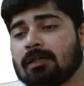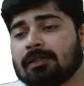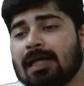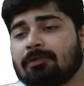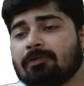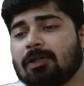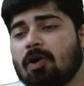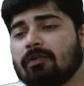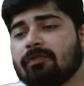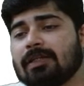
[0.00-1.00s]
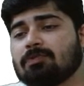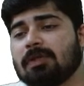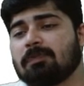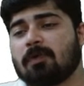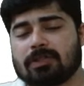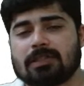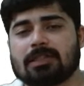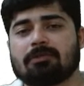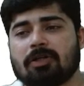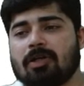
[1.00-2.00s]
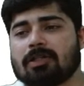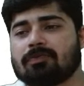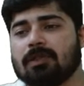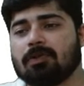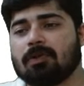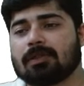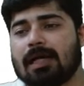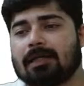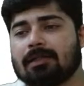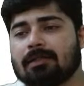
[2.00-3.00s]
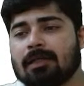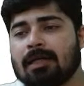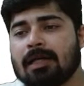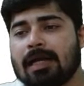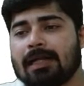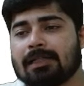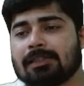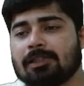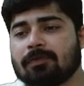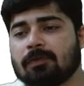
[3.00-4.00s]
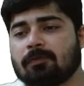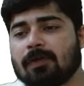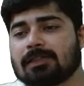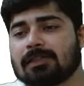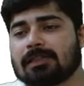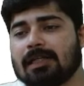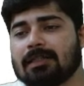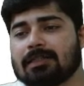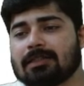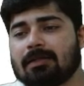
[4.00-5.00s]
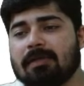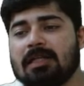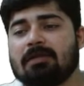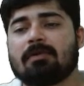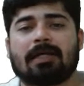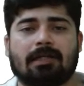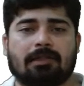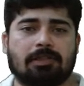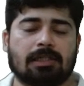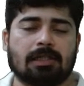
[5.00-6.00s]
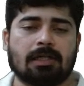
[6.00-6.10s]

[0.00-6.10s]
That will always be positive because we know that energy of the first shell is the minimum energy.